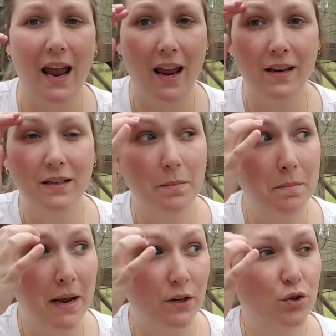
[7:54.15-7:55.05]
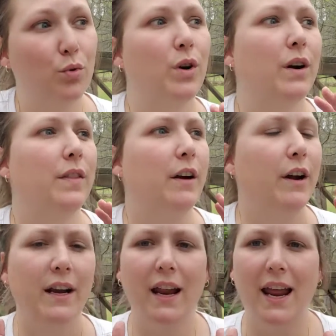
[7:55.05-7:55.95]
and make sure they're
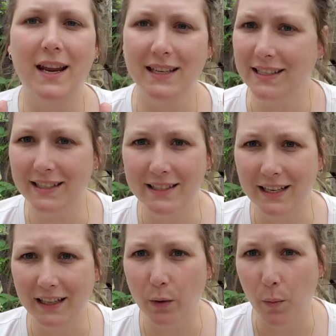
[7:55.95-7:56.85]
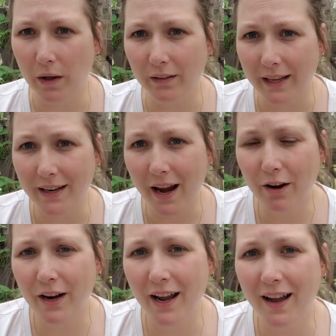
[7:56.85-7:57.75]
in a consistently well lit
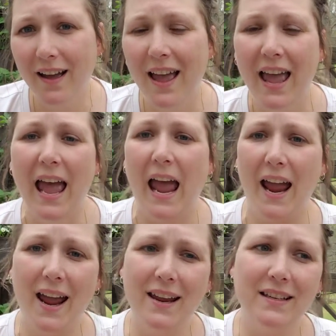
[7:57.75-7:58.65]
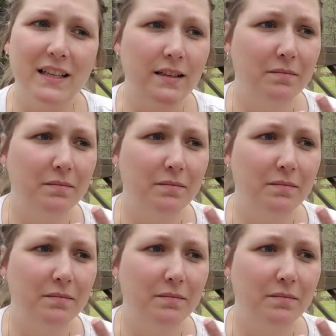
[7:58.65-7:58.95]
area. And